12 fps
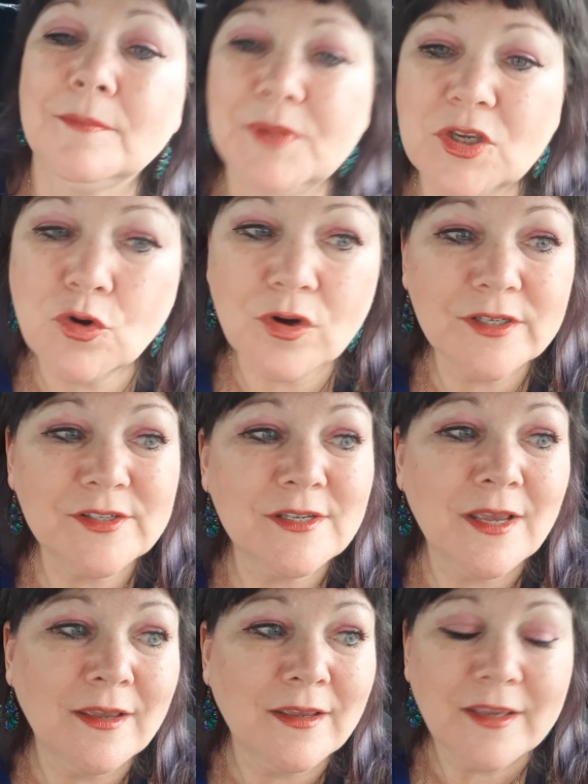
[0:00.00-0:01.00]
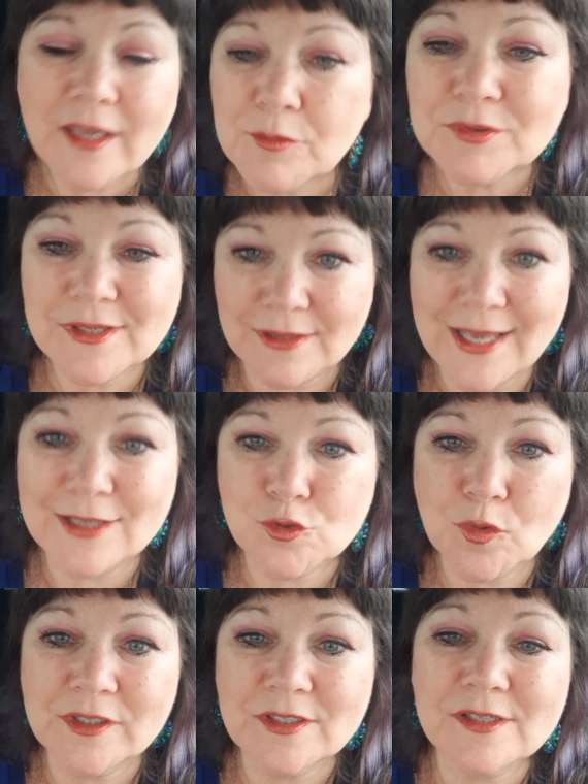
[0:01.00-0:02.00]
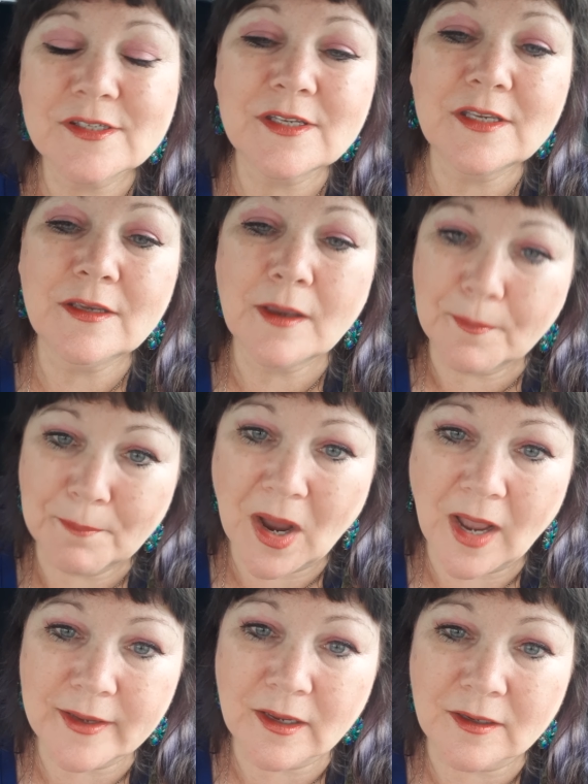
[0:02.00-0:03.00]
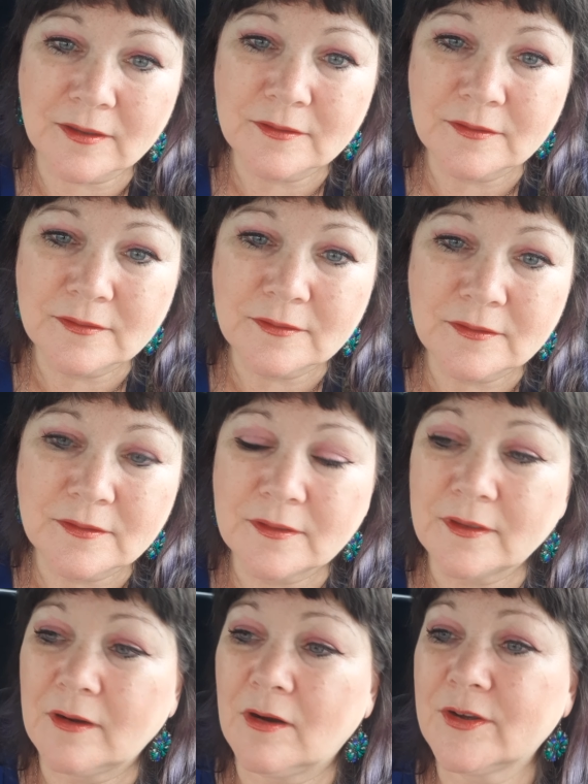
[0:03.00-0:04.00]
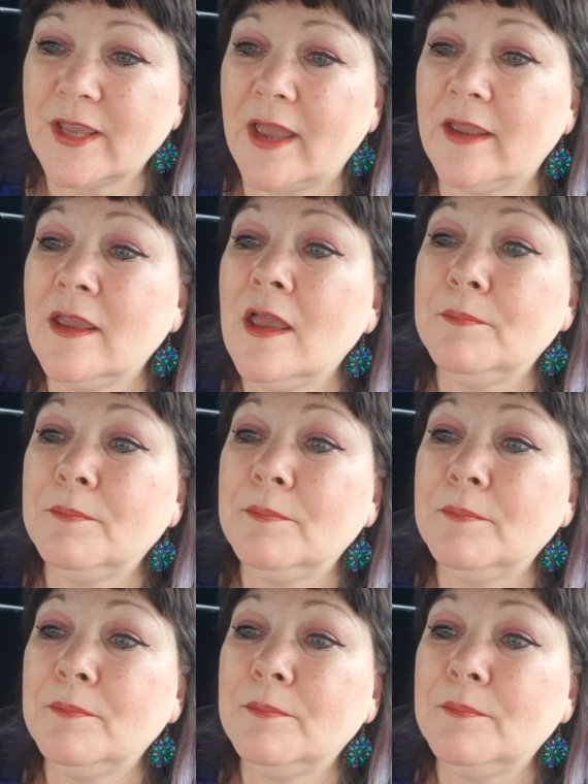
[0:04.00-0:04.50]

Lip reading: Because he was the last one to see Maya, okay?